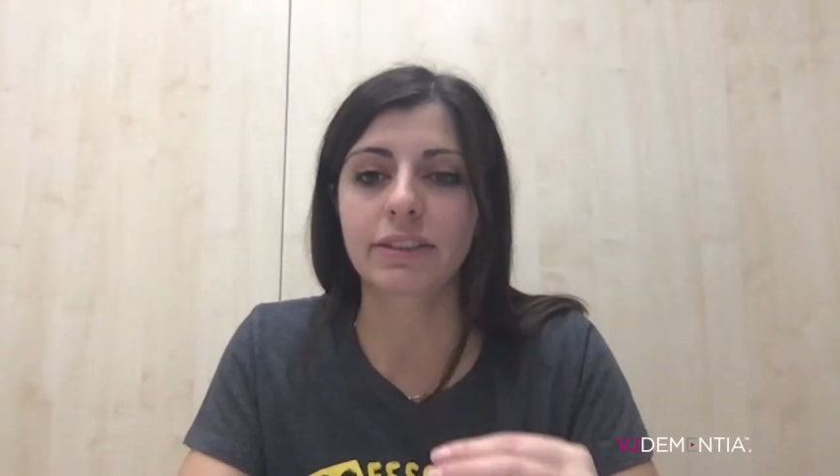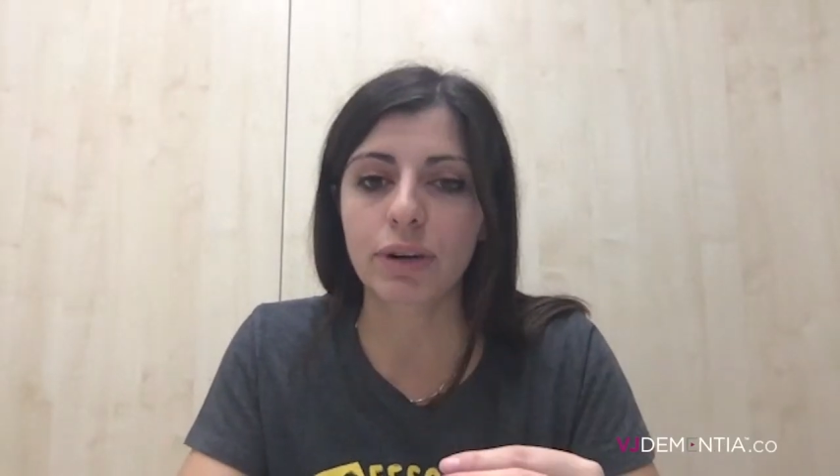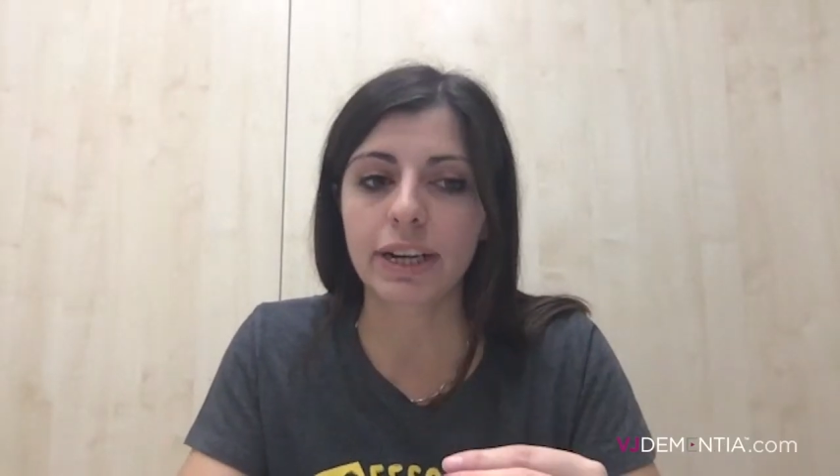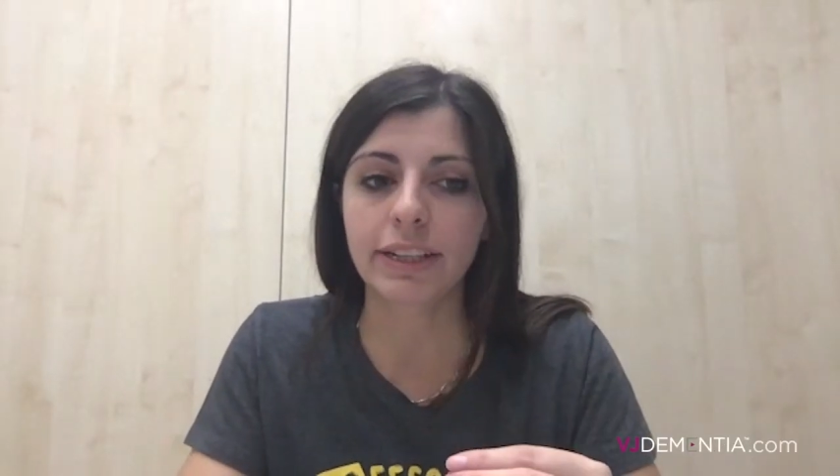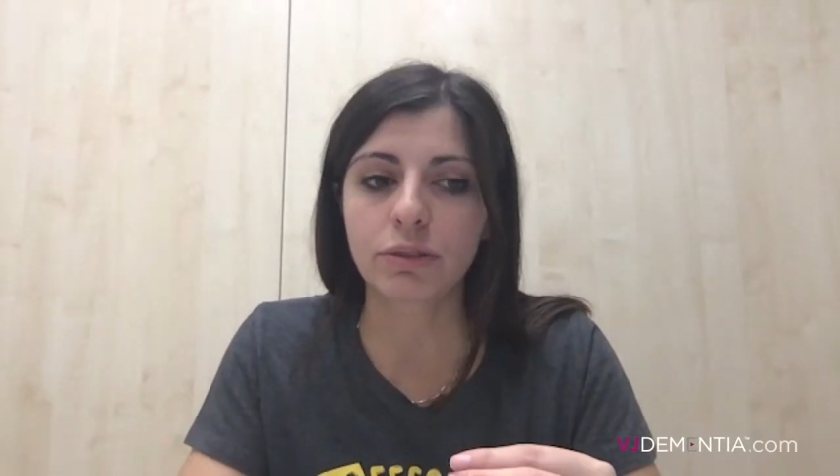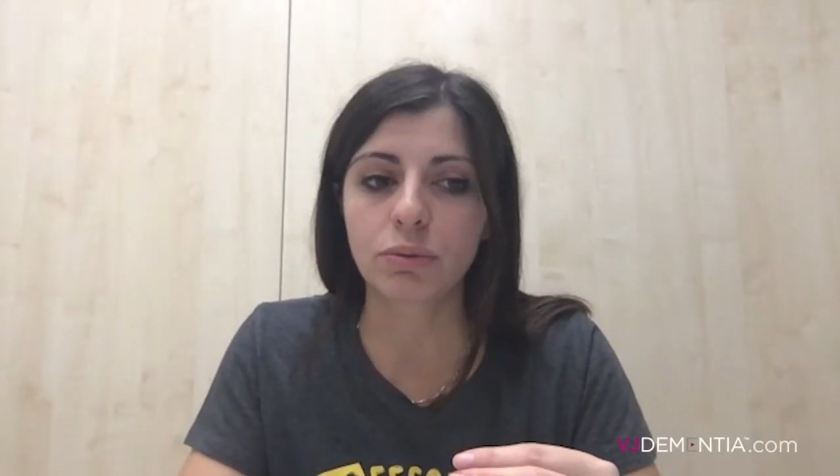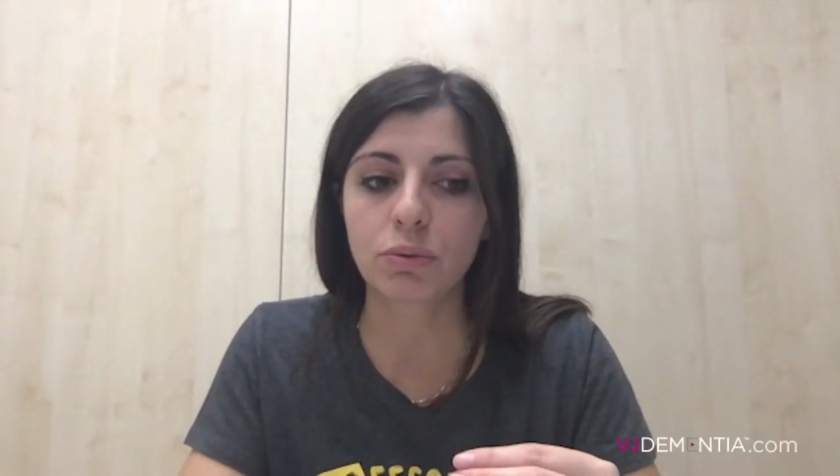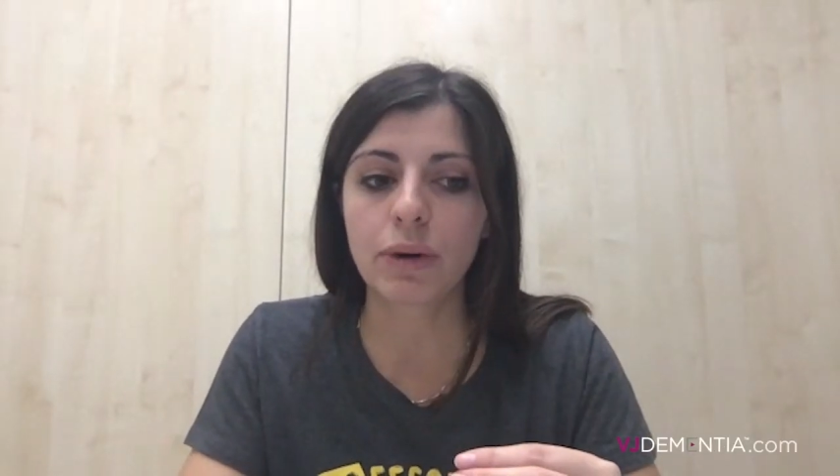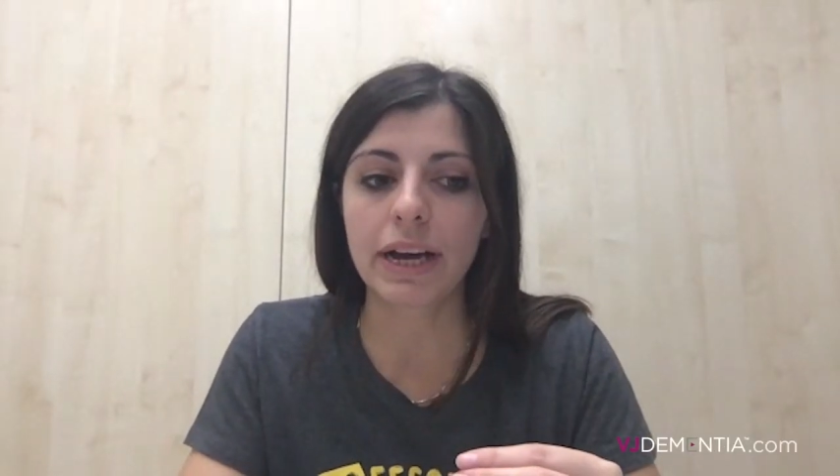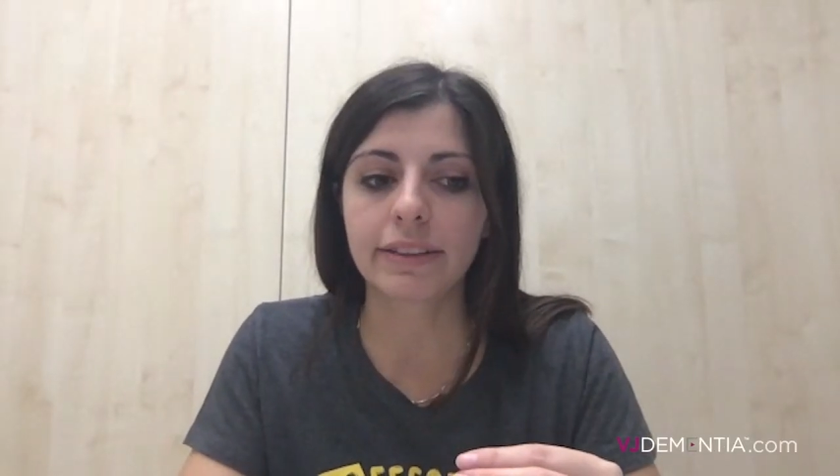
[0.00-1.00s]
try
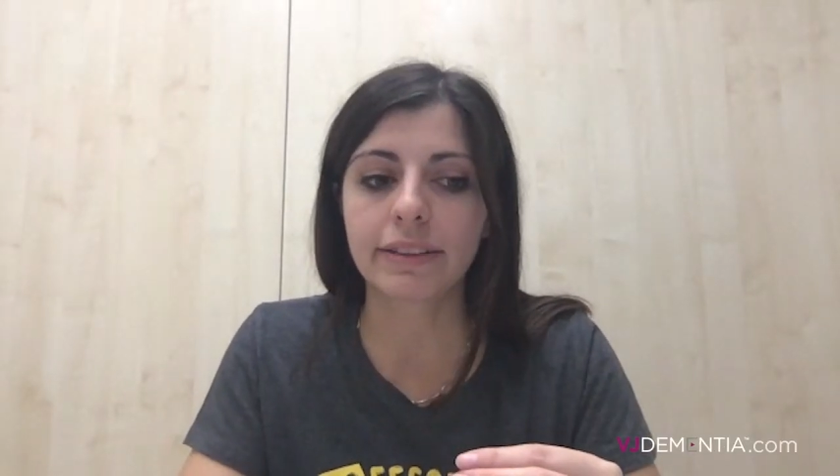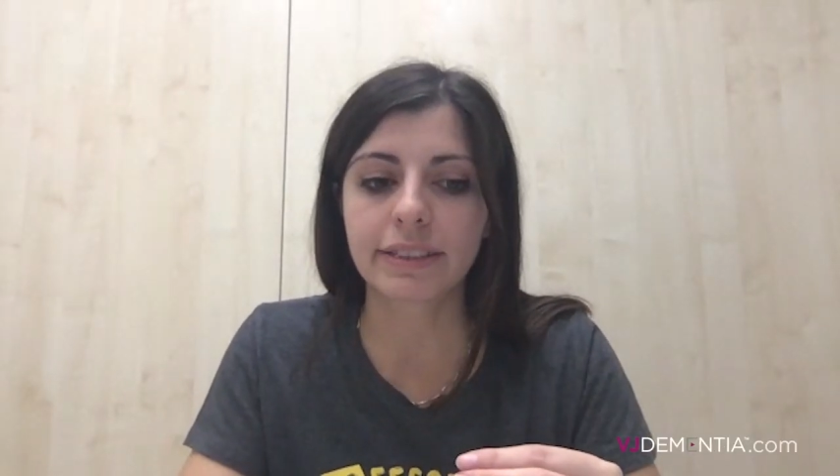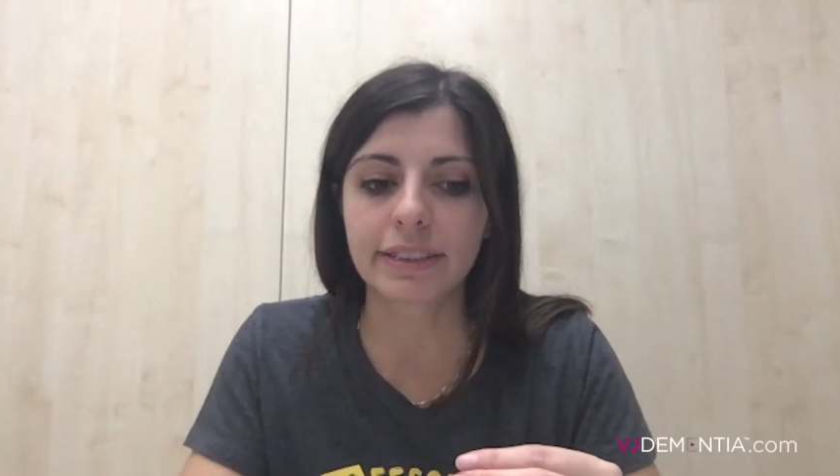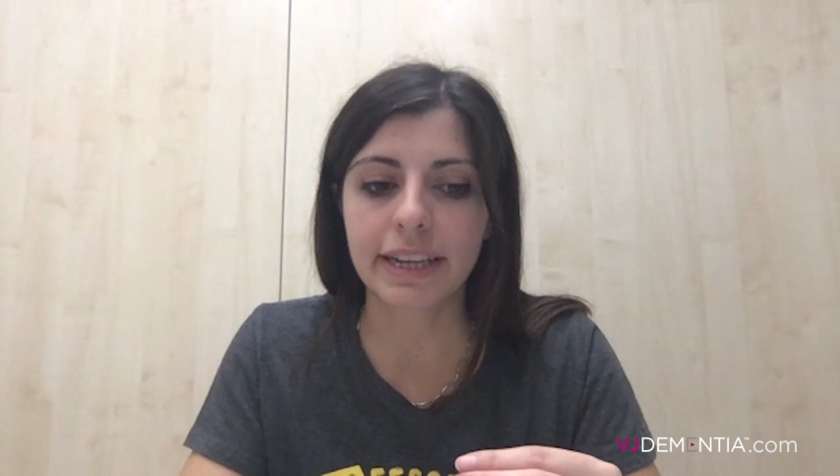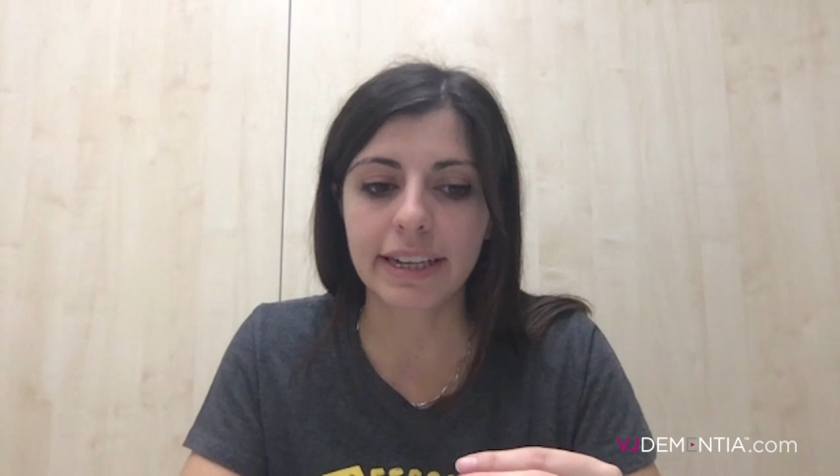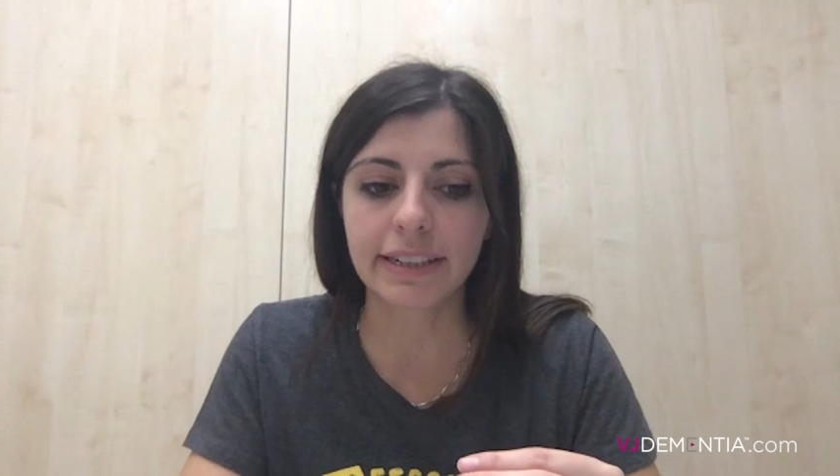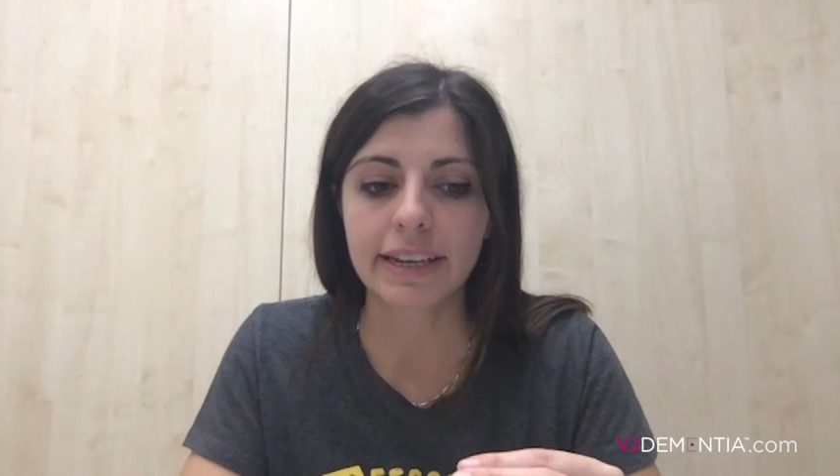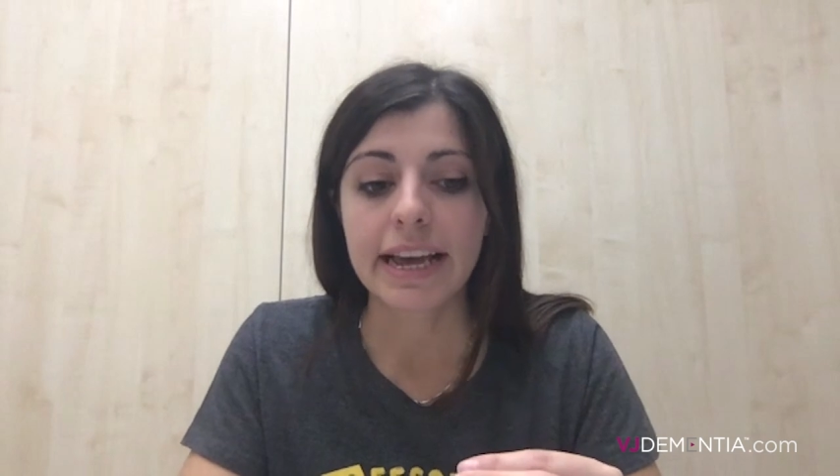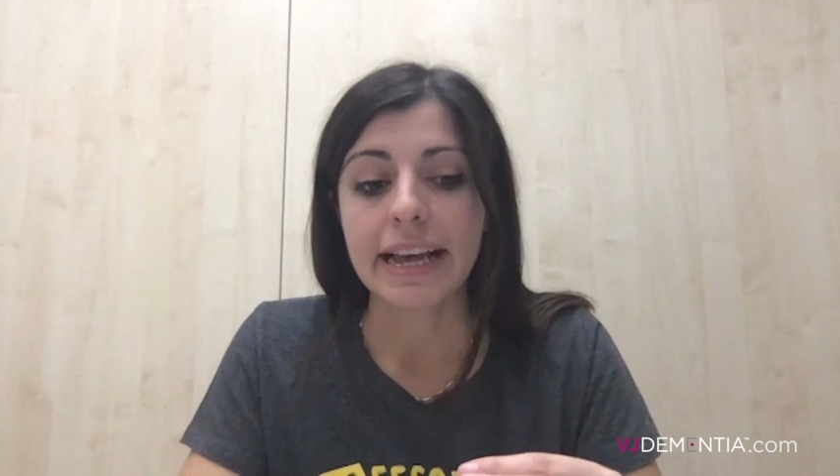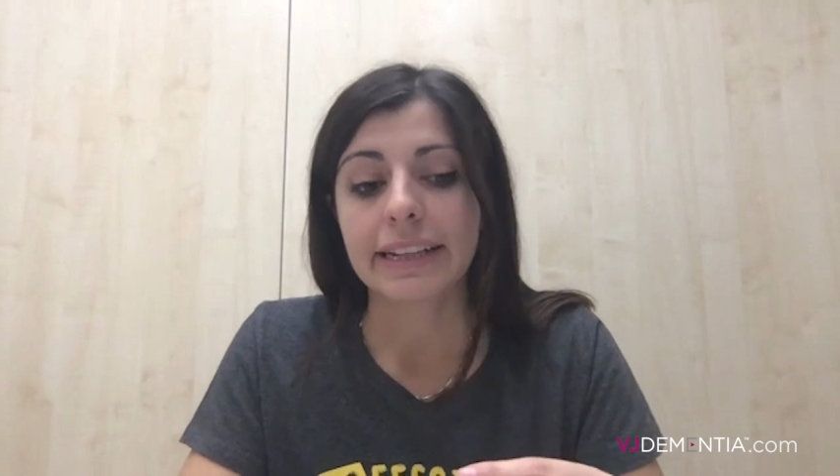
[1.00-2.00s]
to understand
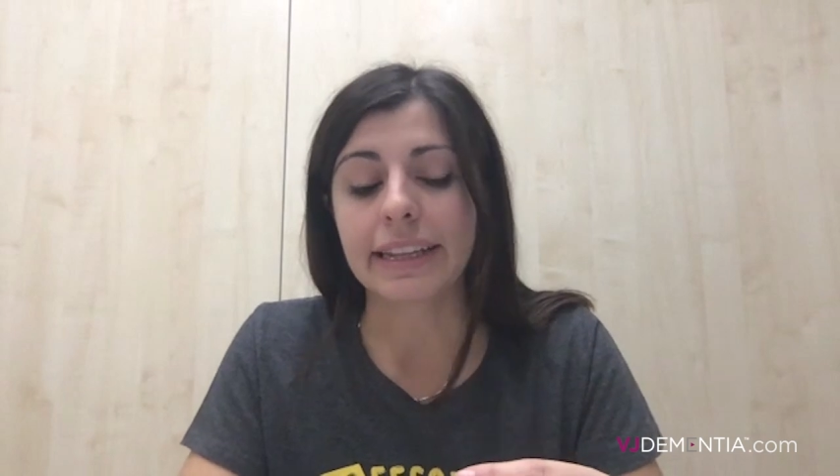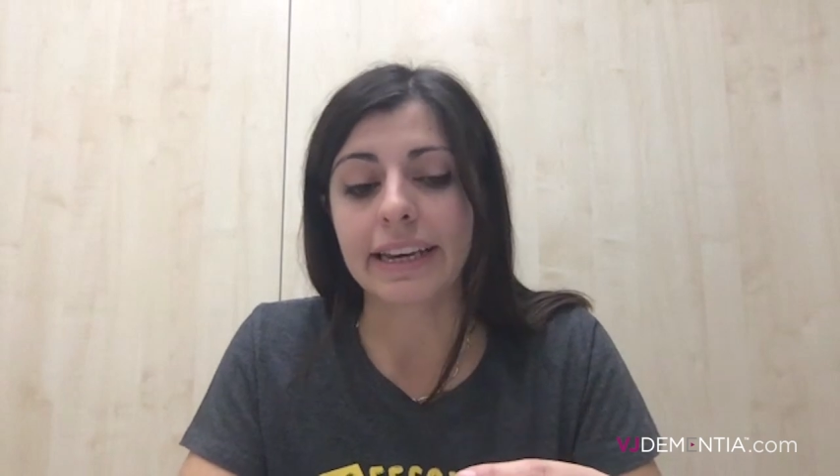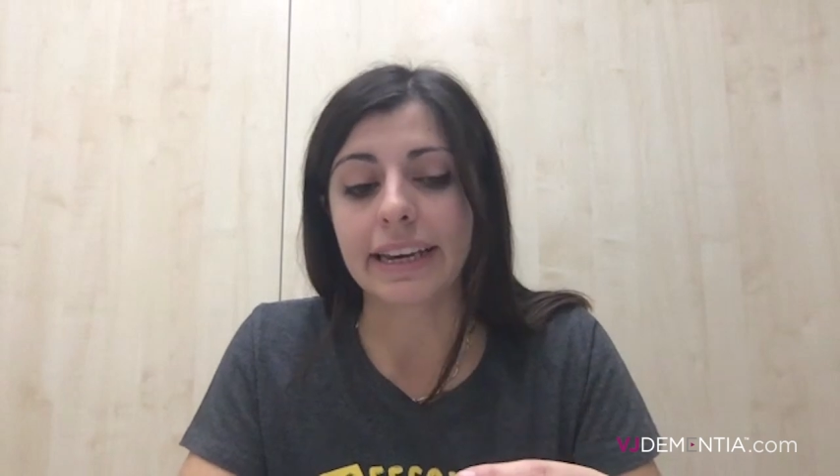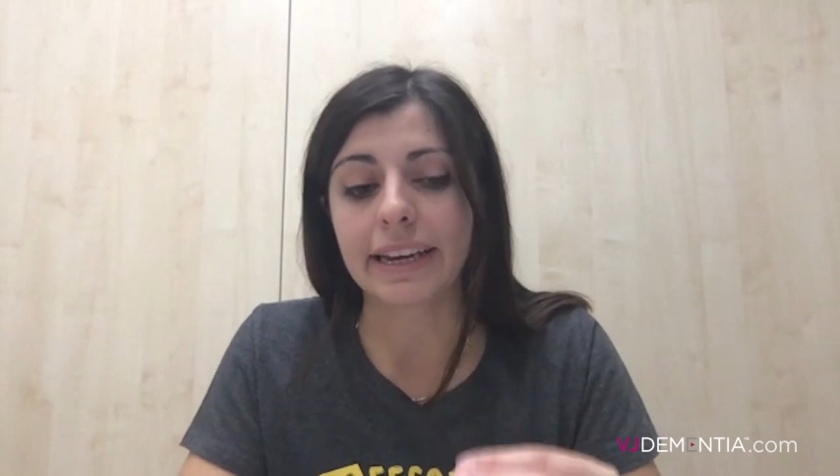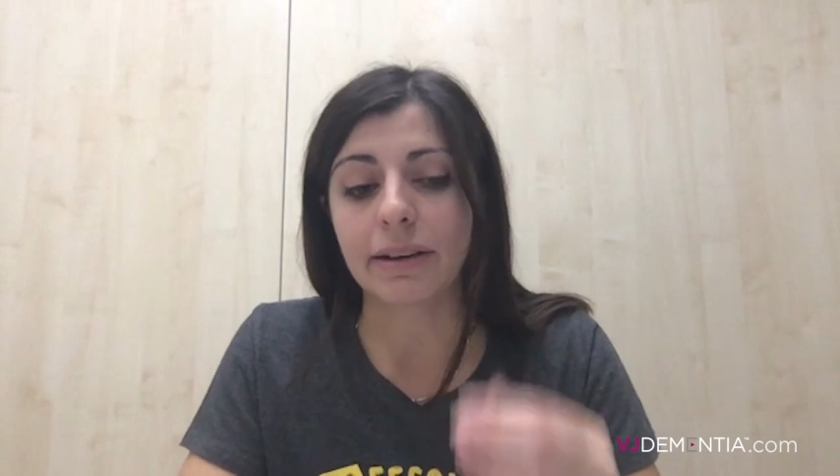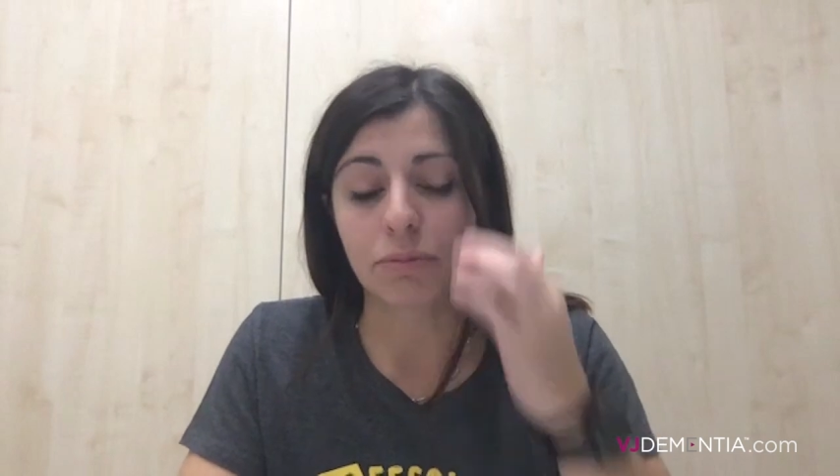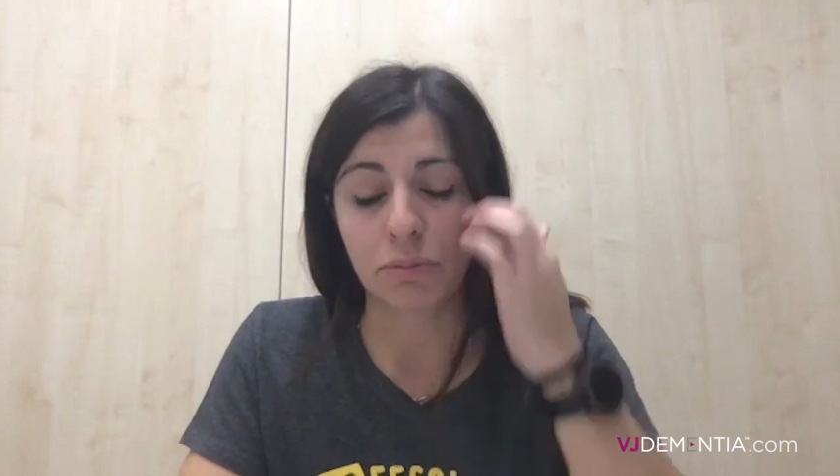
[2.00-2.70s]
the